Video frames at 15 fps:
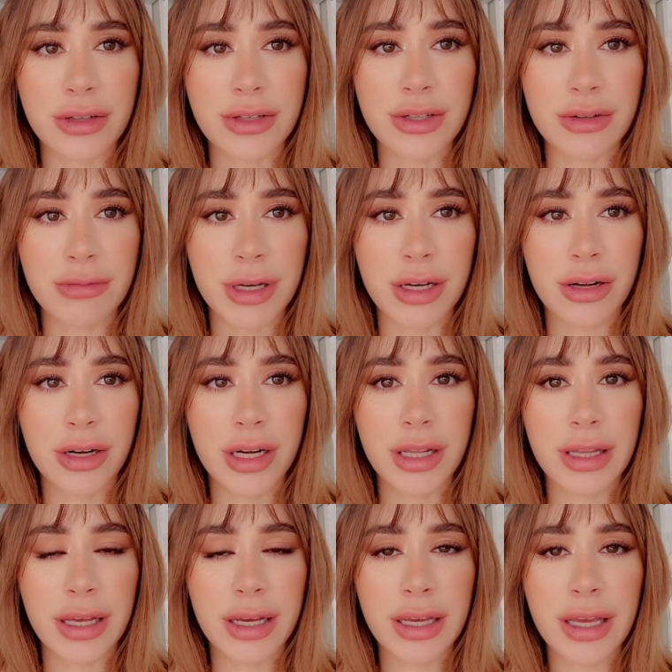I'll zoom in on
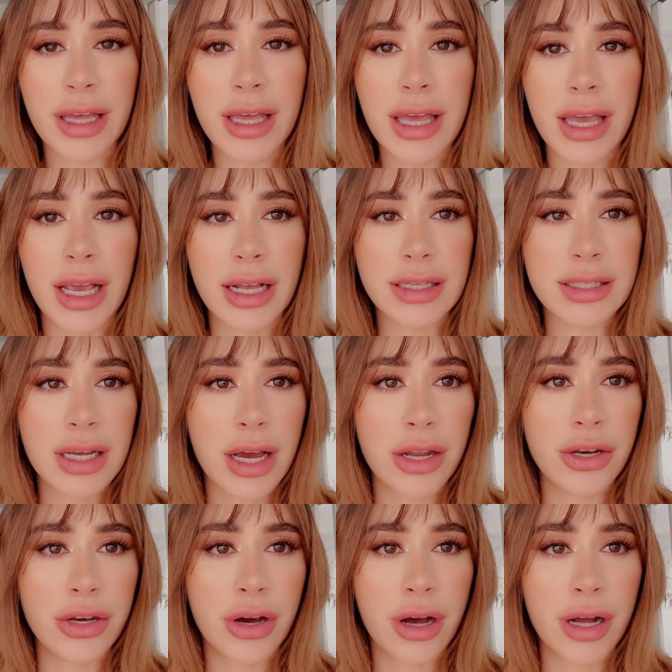it. Like it's a
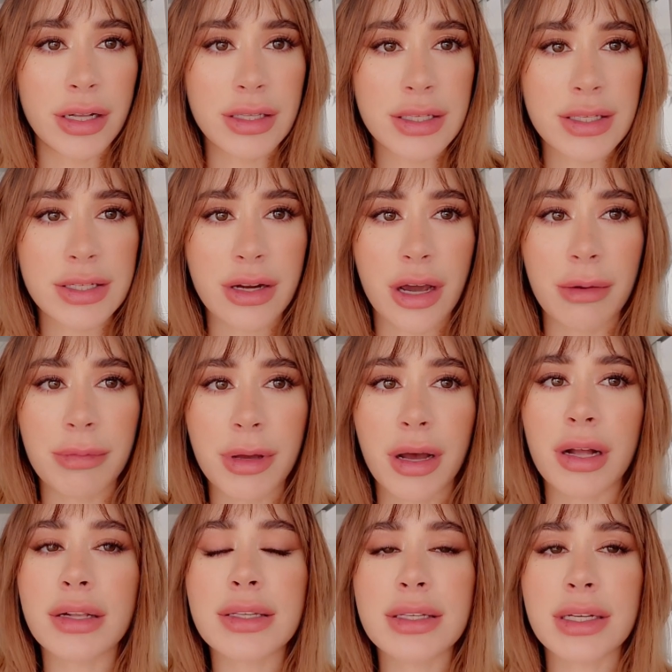non-stop
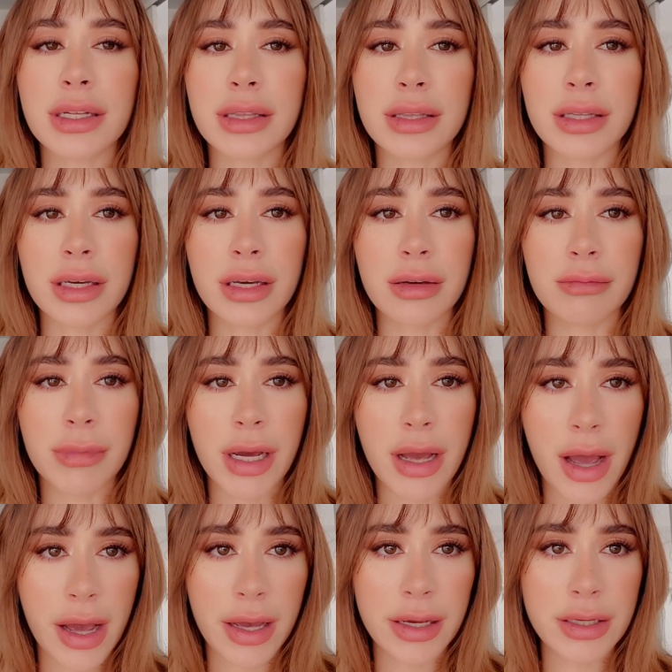constant thing. My
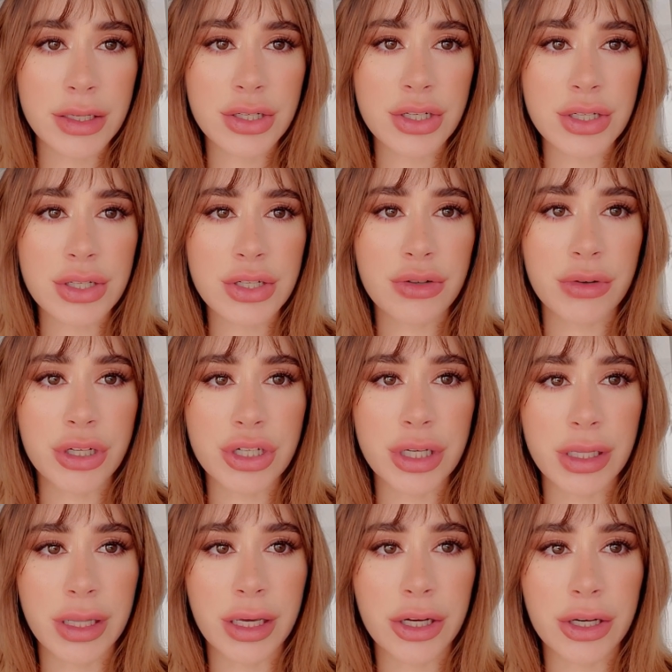eye is just
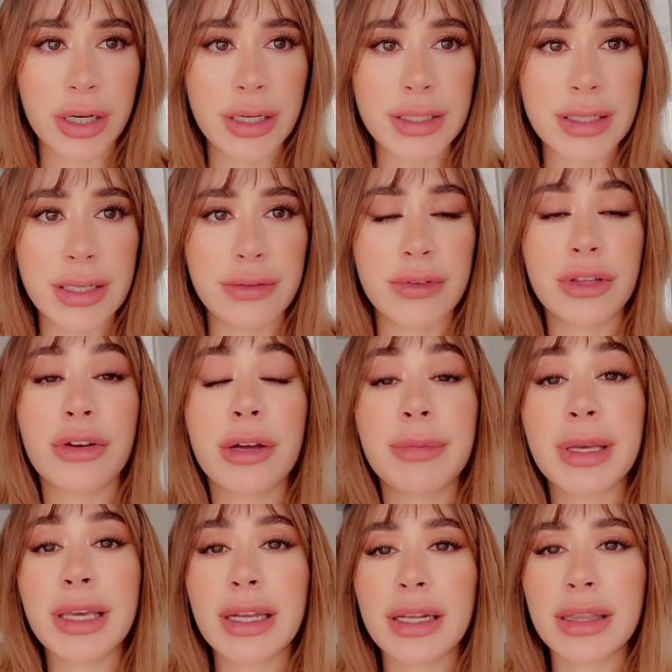twitching like crazy even though I've
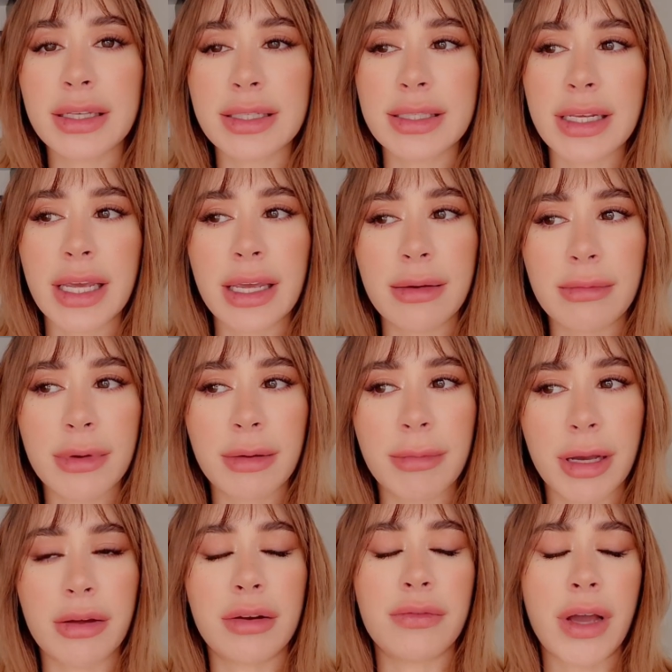been getting the same
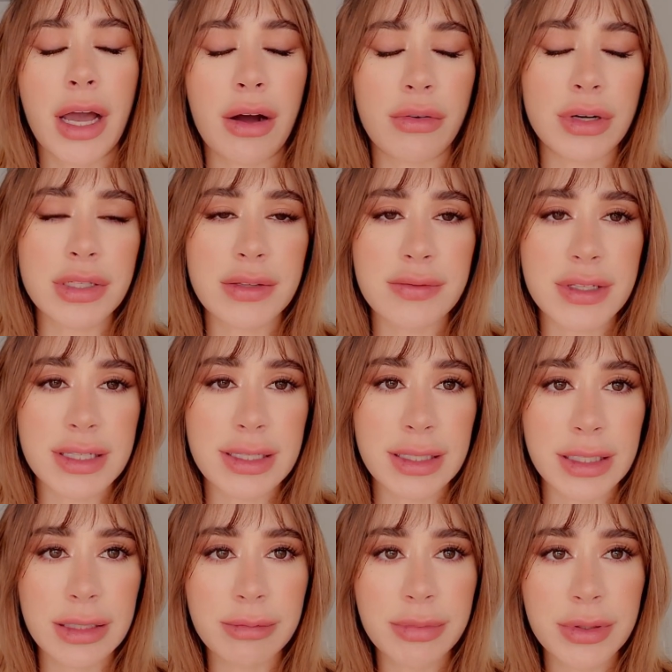amount of hours of
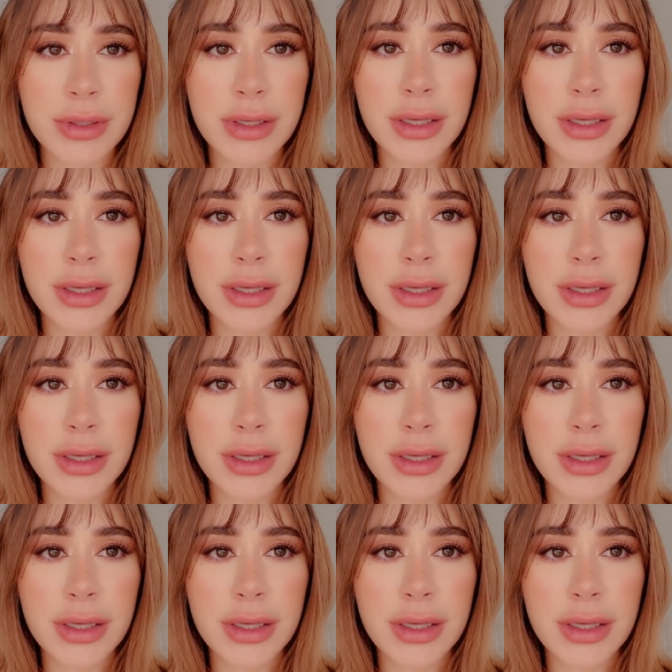sleep.